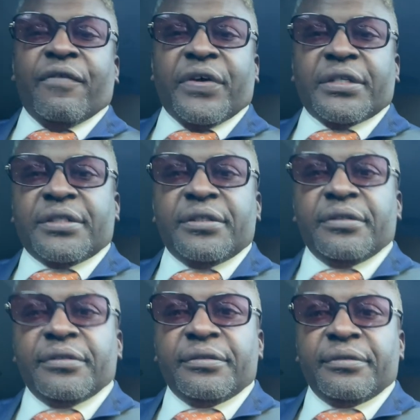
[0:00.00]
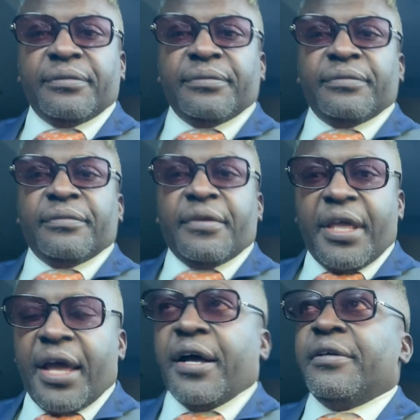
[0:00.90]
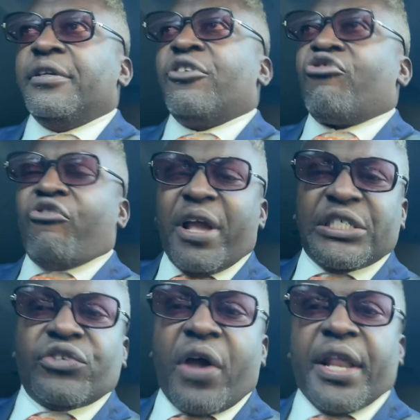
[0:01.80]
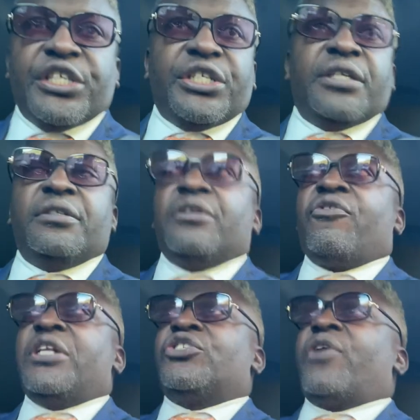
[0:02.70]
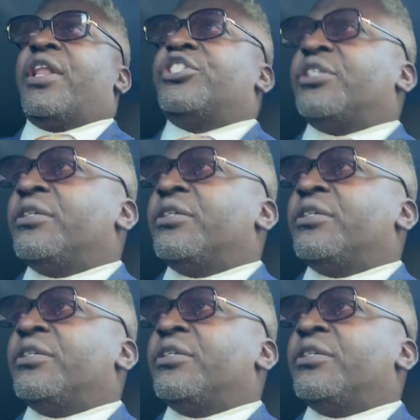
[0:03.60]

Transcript: of us. Yeah, great strategy. Great strategy.